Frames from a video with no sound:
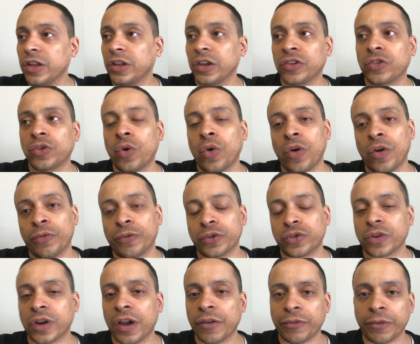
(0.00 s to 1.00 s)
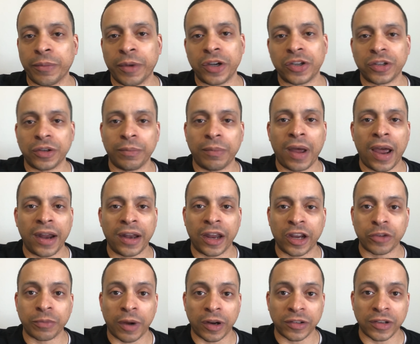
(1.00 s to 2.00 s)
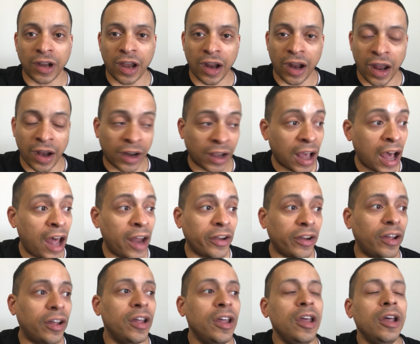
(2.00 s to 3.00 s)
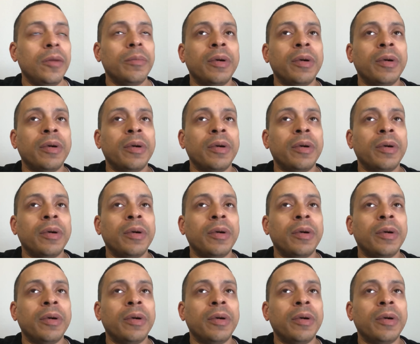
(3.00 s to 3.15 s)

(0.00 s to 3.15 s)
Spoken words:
There's no official confirmation behind Xbox Anaconda,